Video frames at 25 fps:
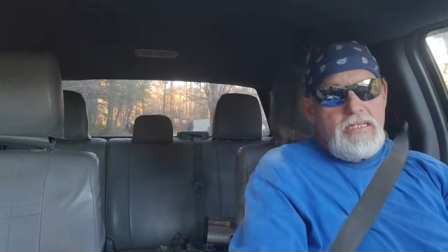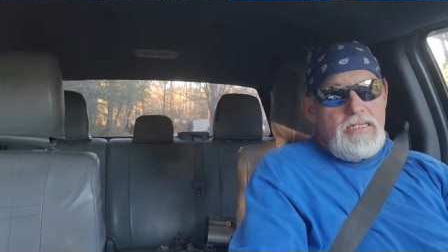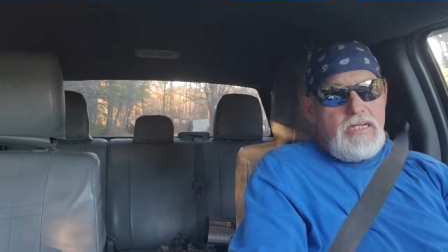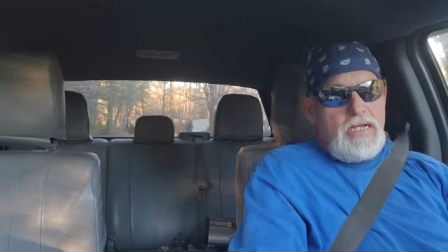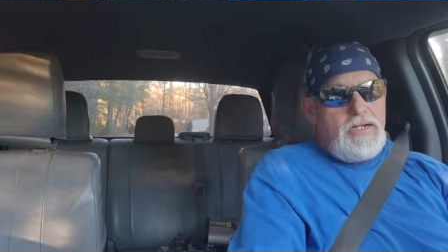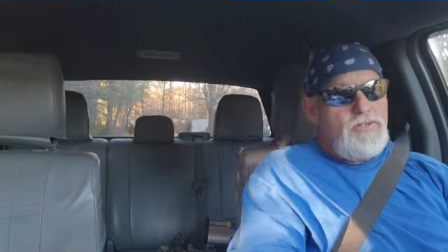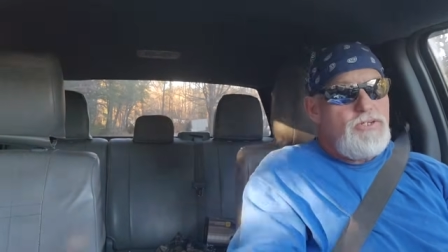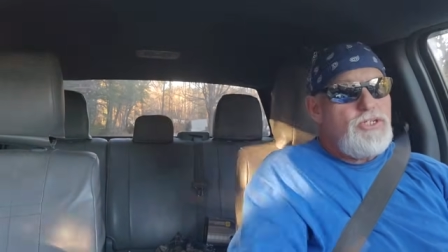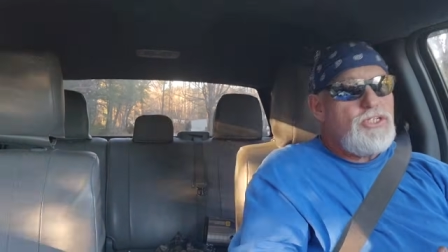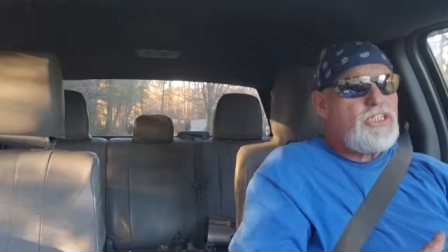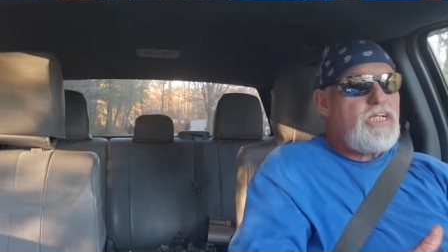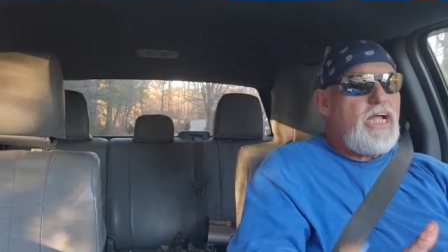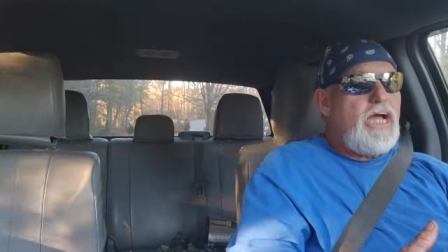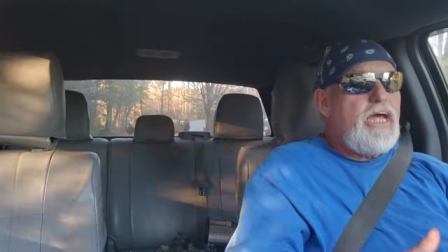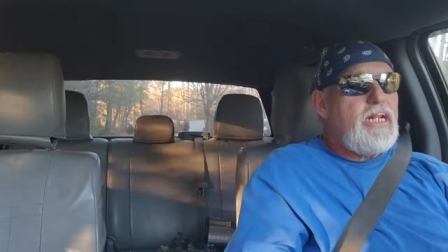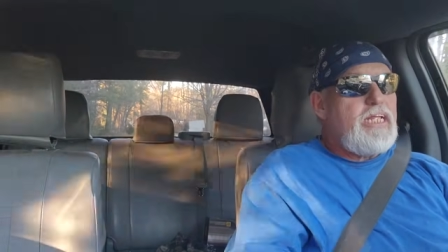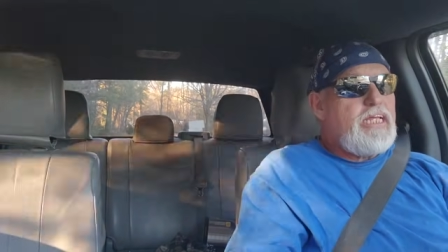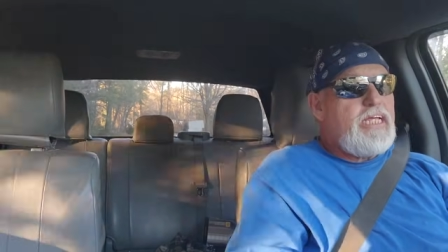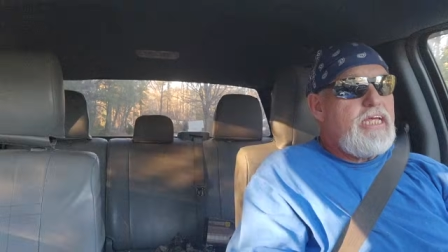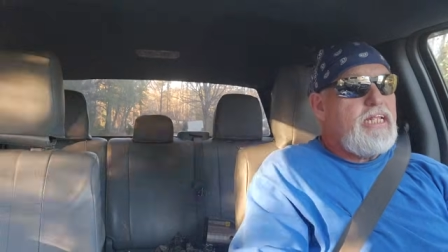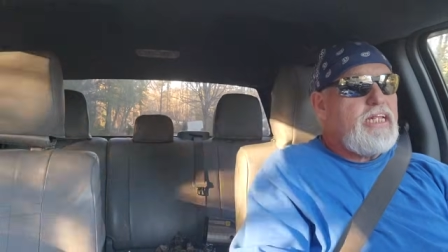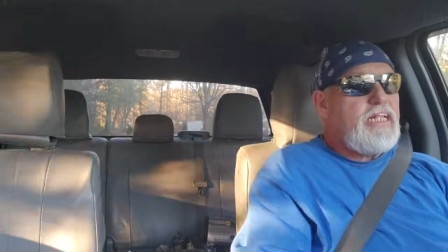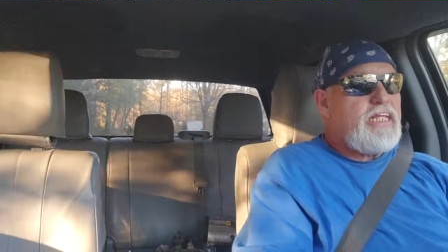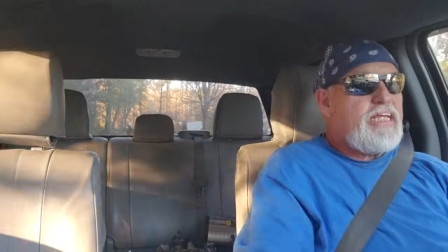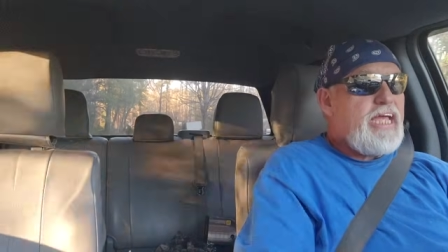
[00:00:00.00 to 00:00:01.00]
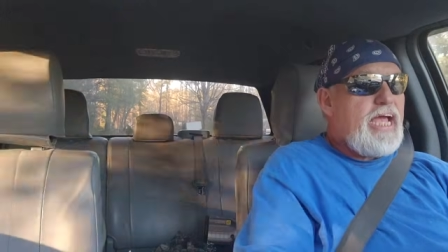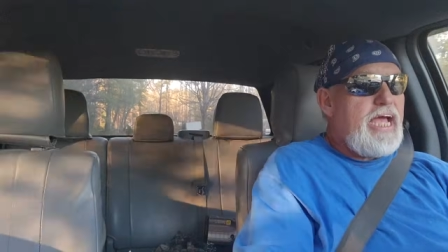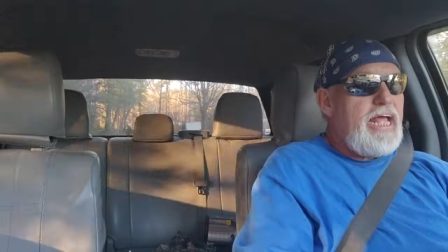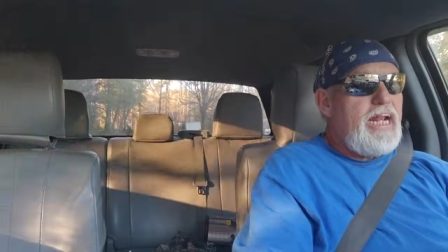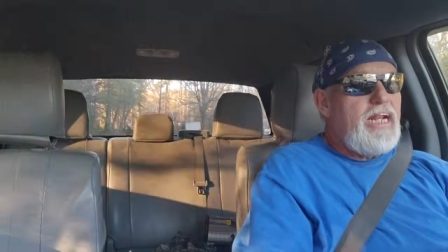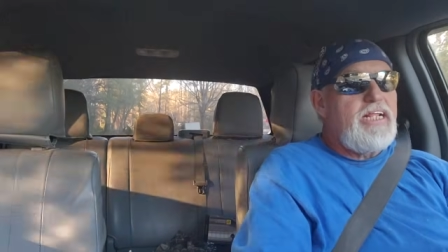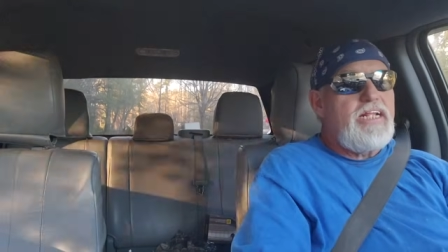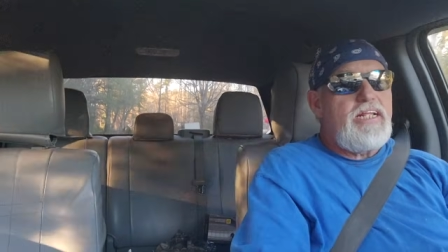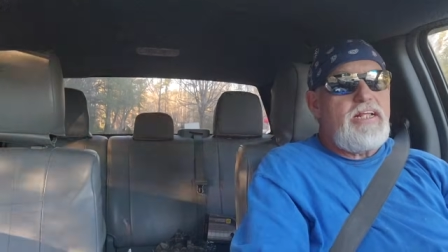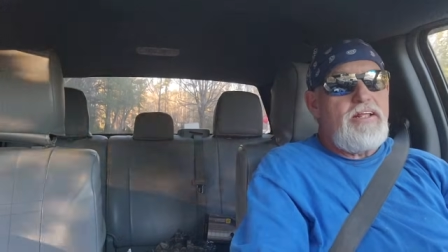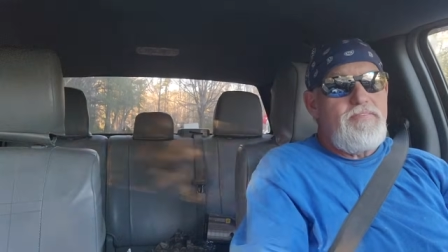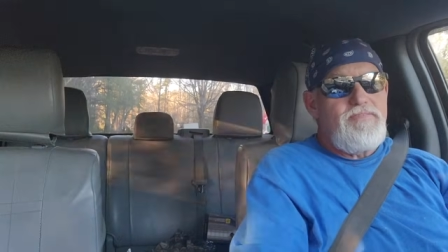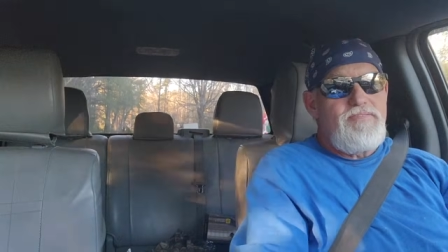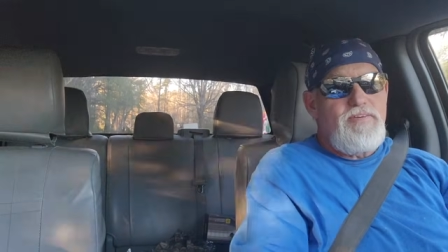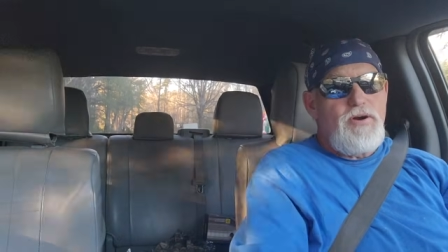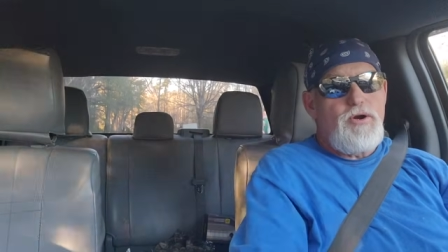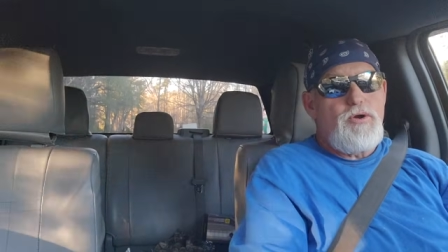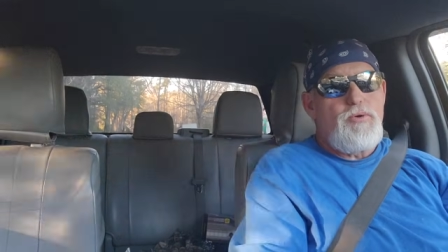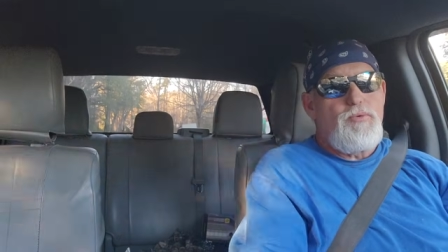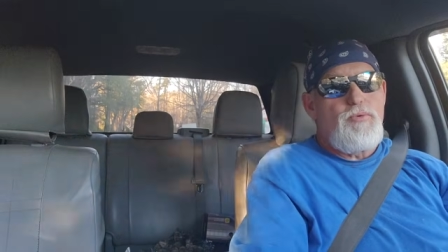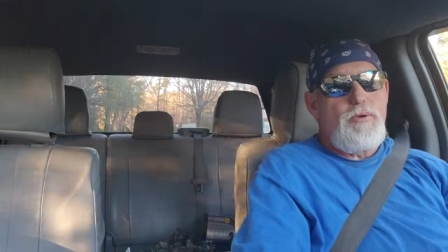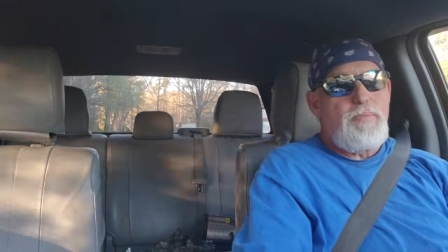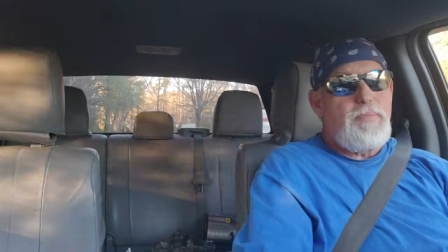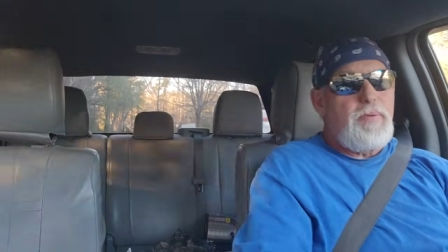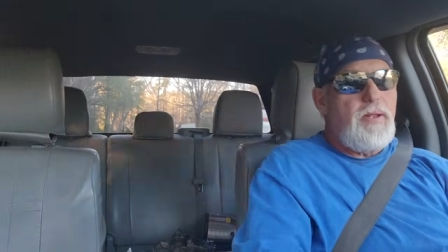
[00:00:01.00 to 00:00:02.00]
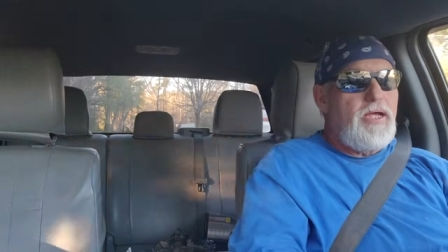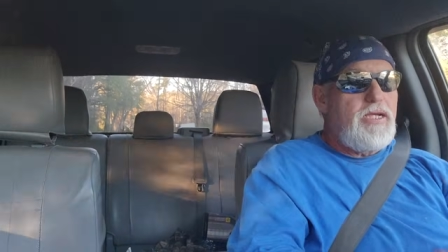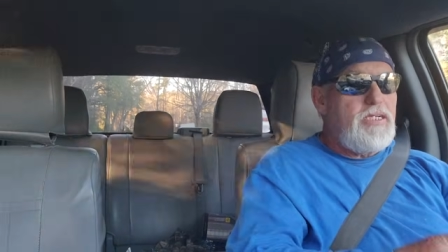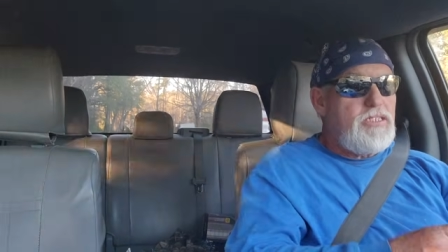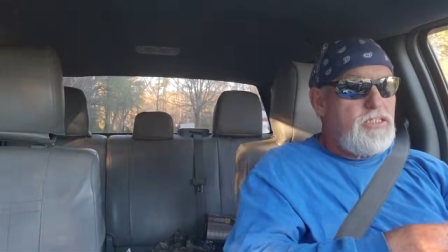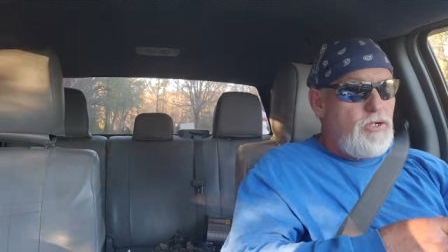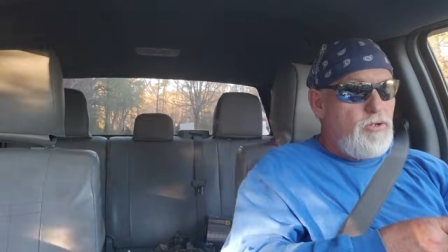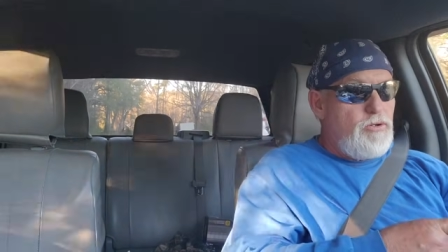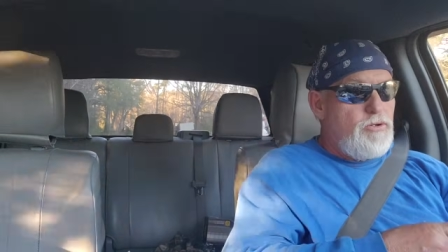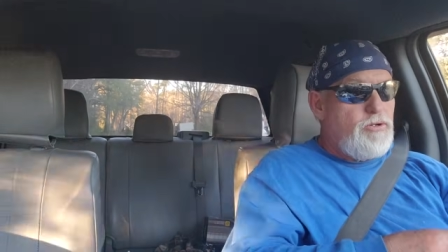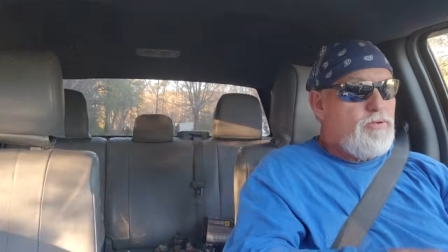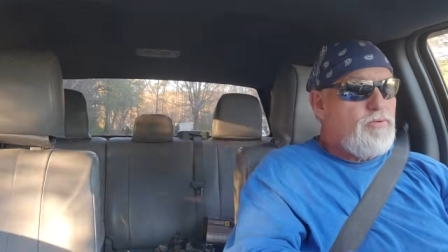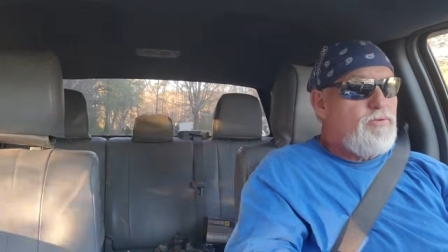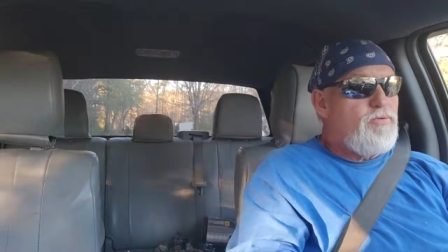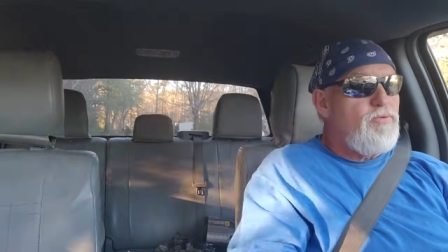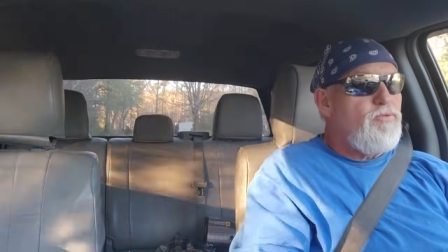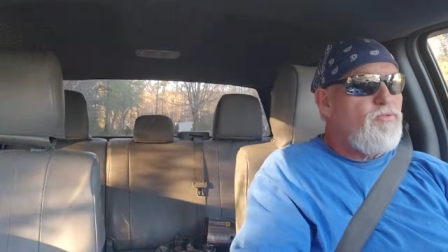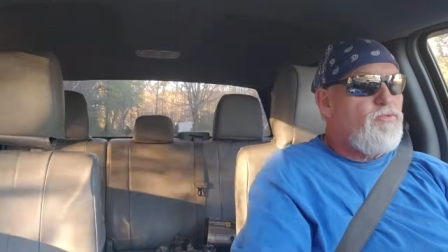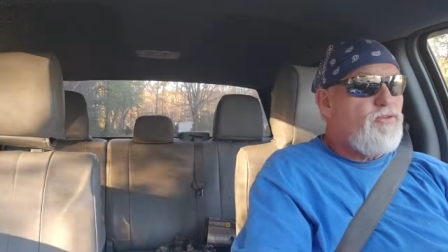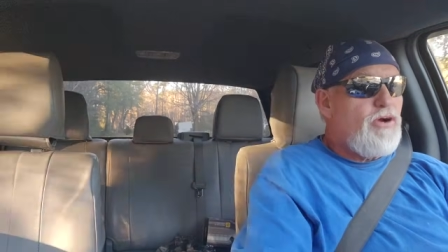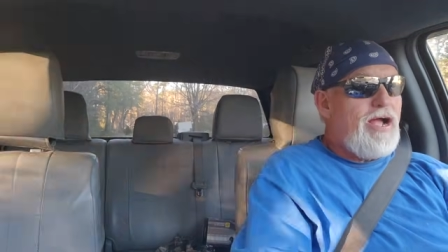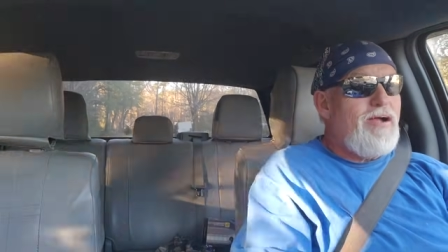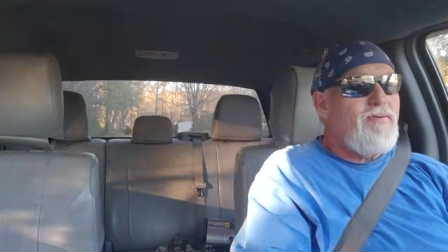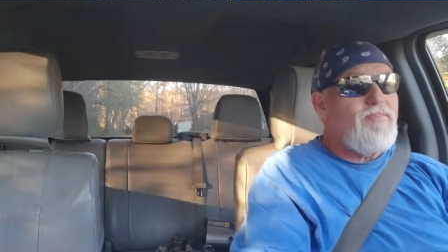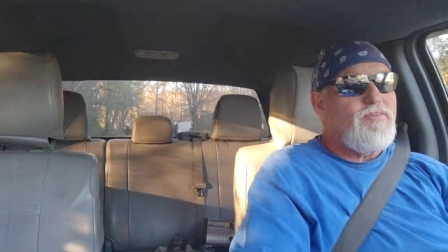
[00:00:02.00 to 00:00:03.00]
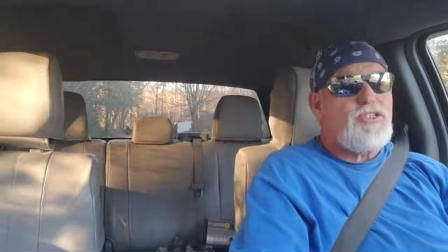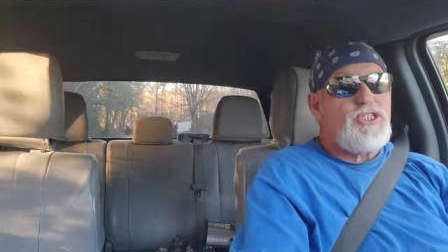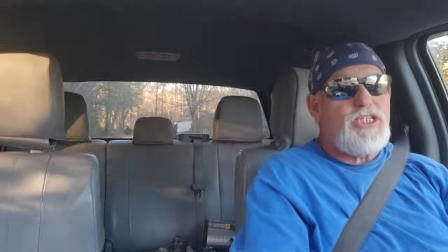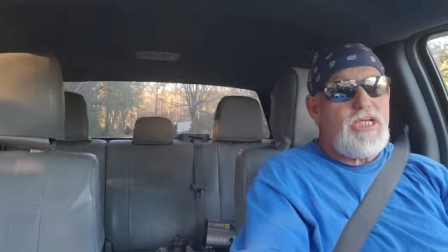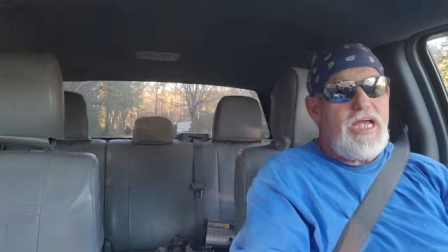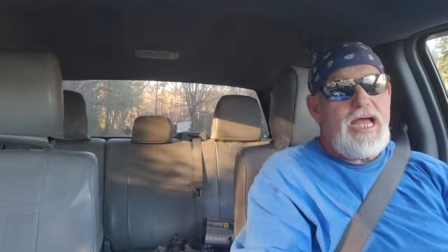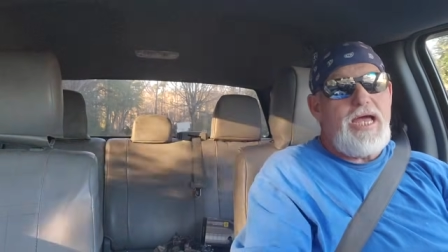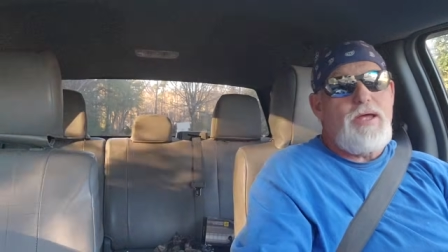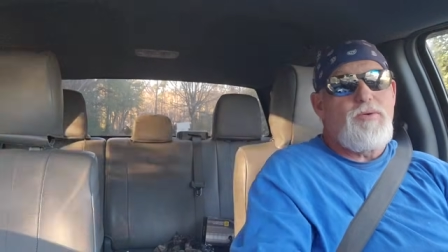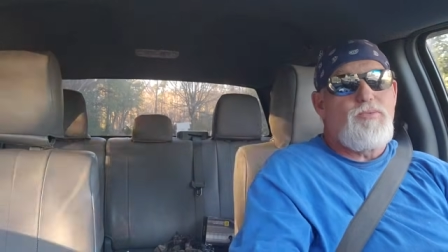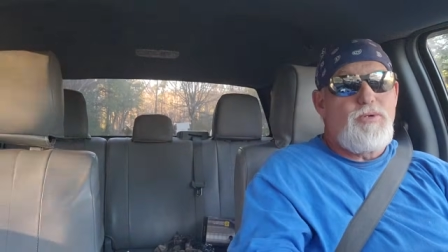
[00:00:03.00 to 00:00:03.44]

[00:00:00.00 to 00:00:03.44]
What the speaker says: I just got to get the catalytic converter replaced on the driver's side,